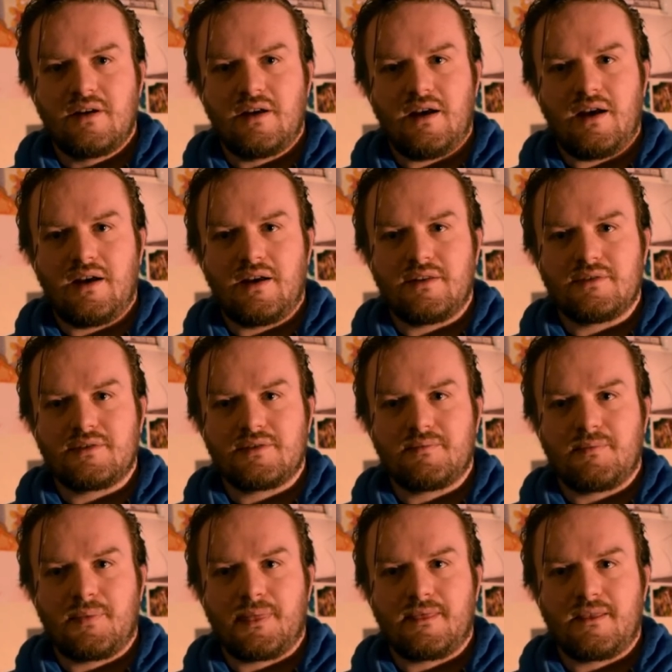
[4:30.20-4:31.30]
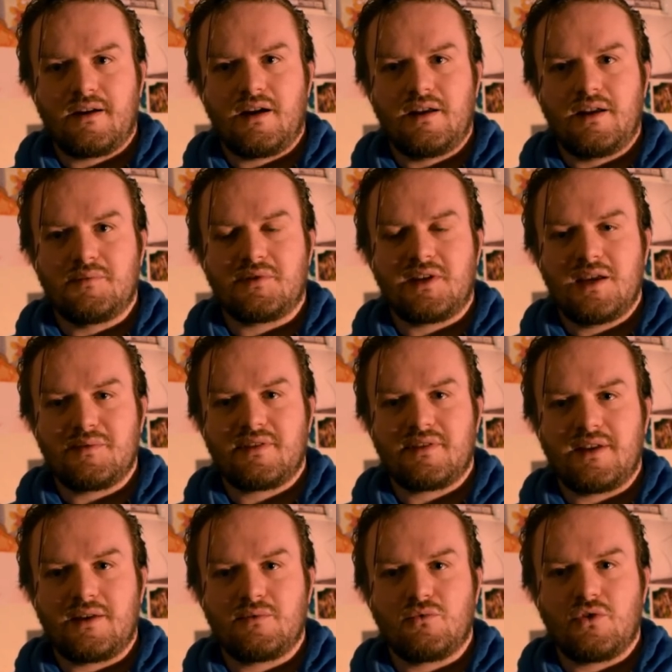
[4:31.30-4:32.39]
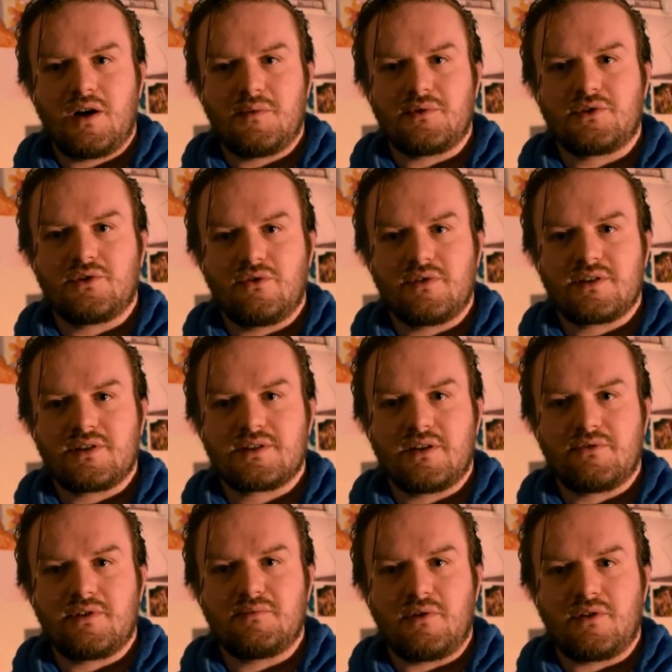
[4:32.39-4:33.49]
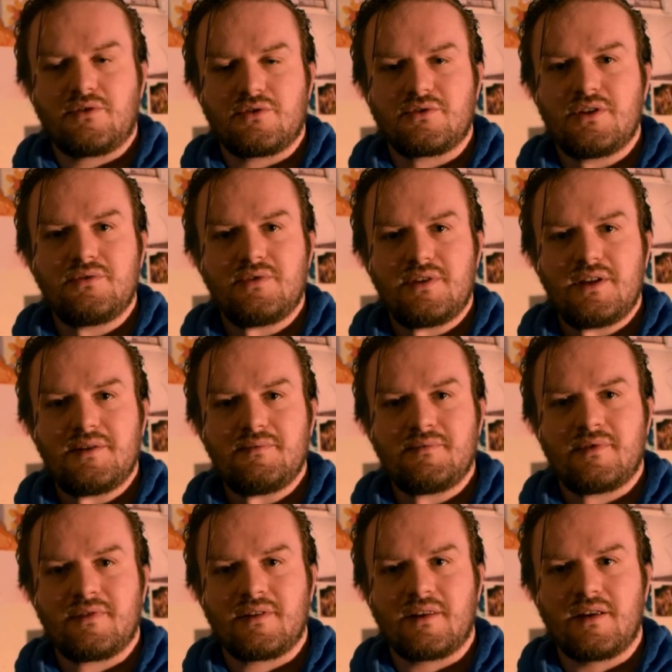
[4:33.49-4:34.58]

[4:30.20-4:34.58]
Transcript: And it became a thing where I would do this every month or two for them,